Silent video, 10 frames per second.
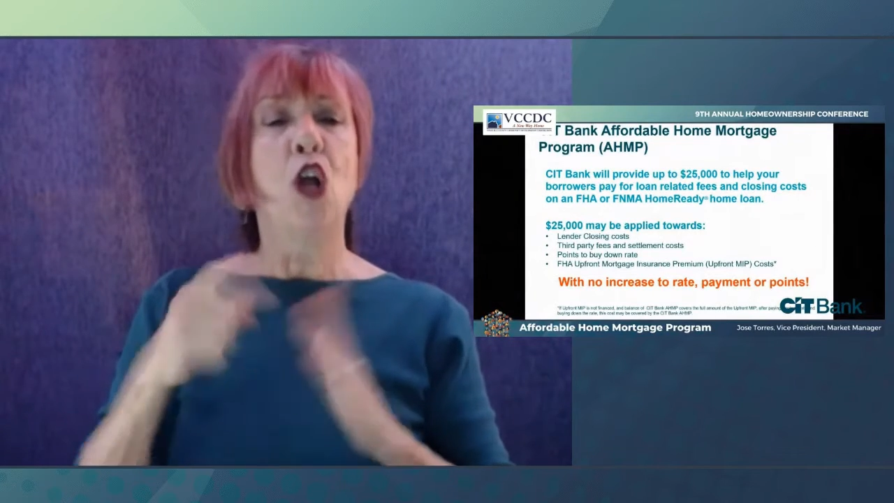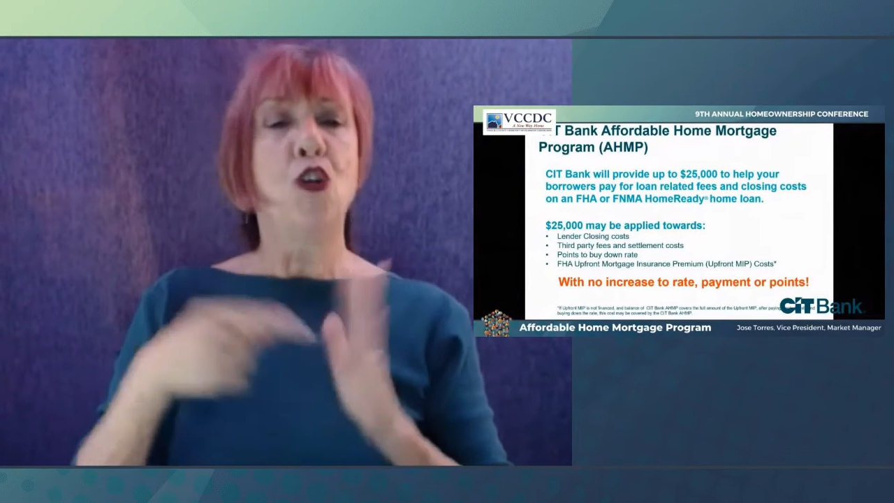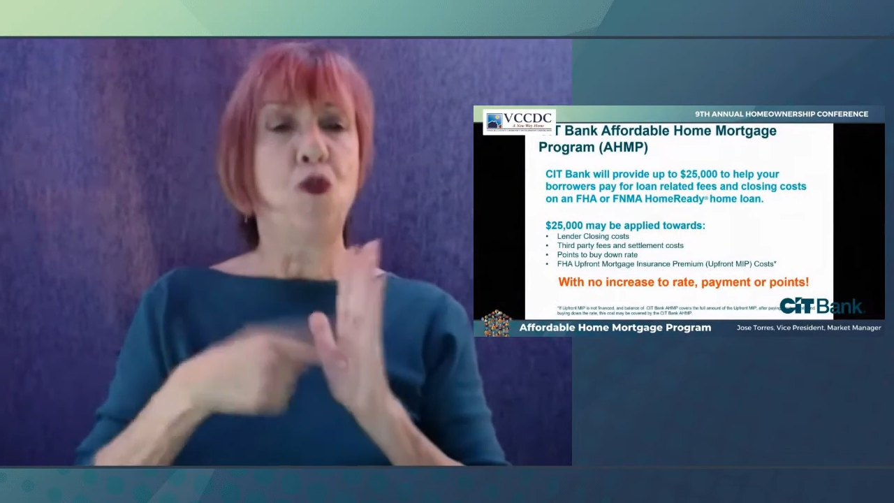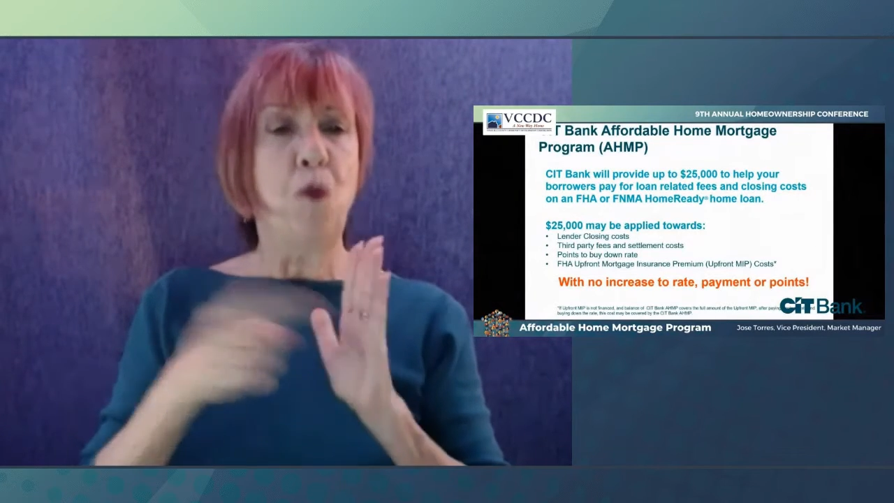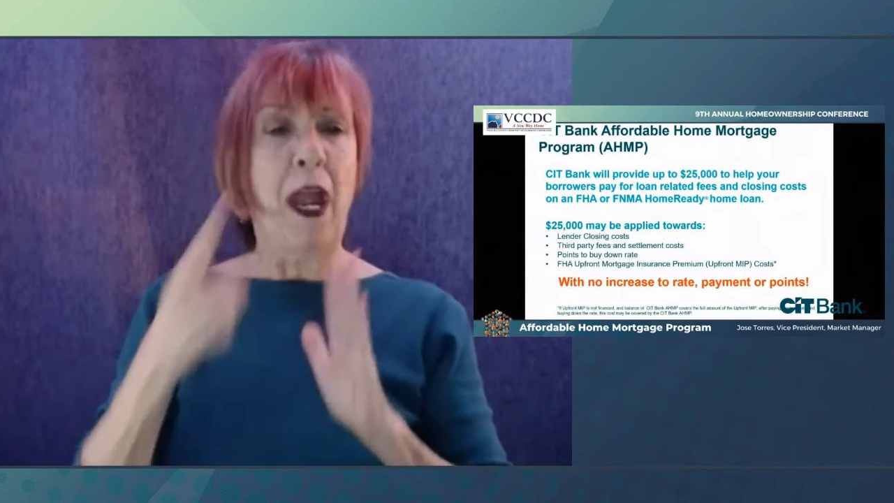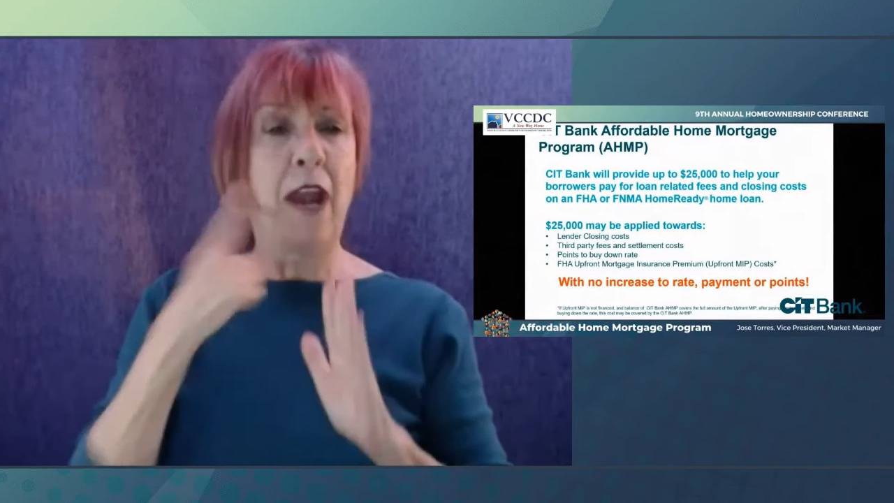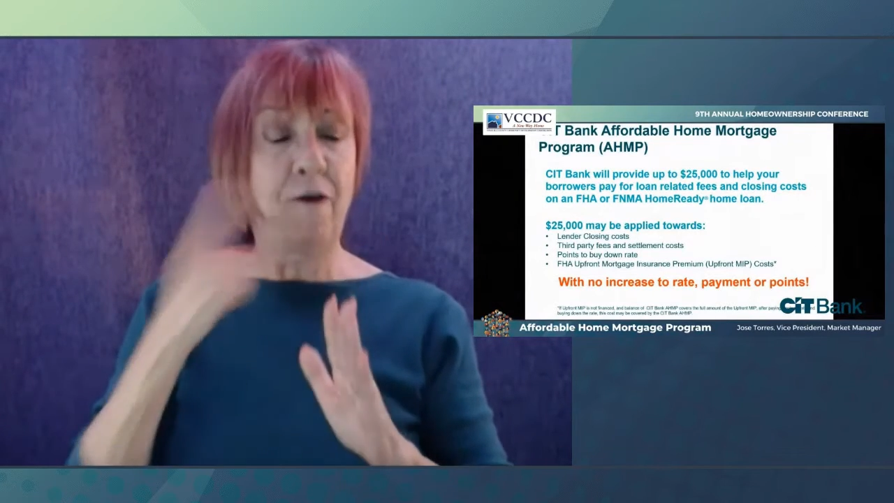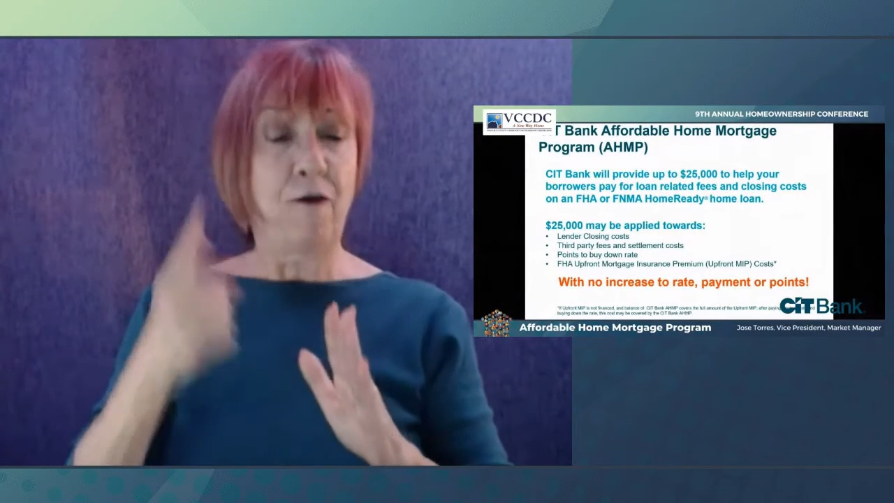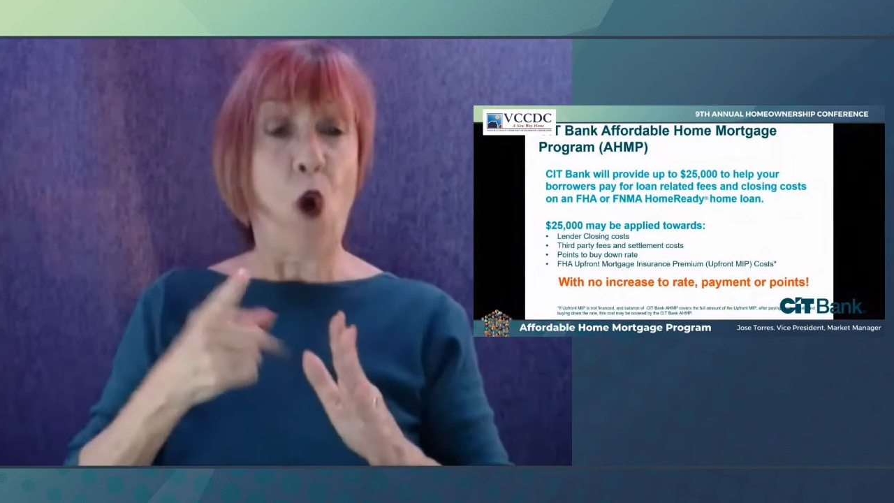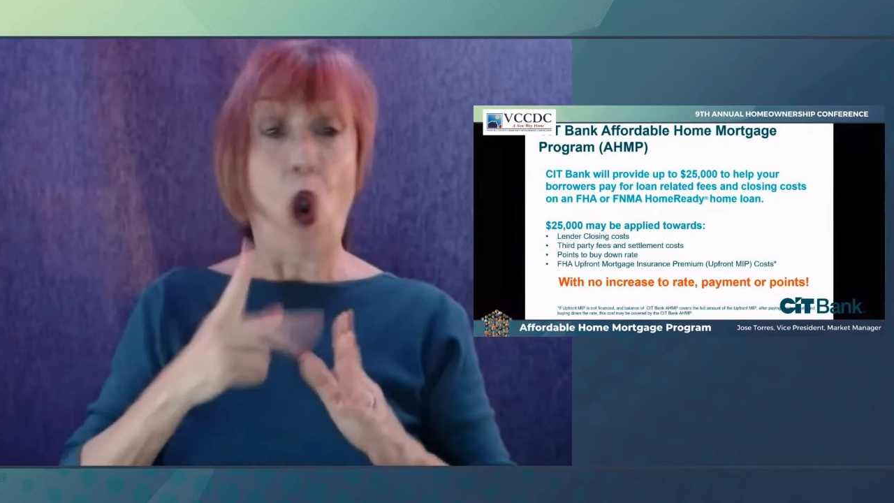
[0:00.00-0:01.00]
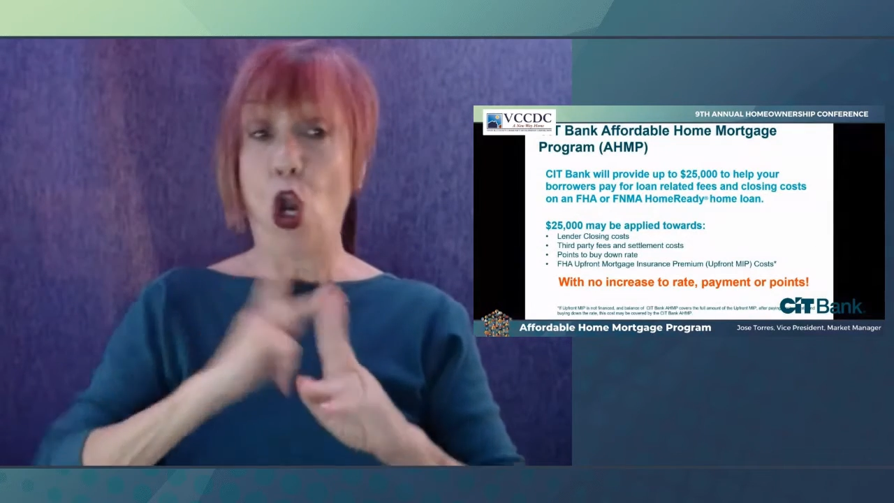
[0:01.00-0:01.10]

on FHA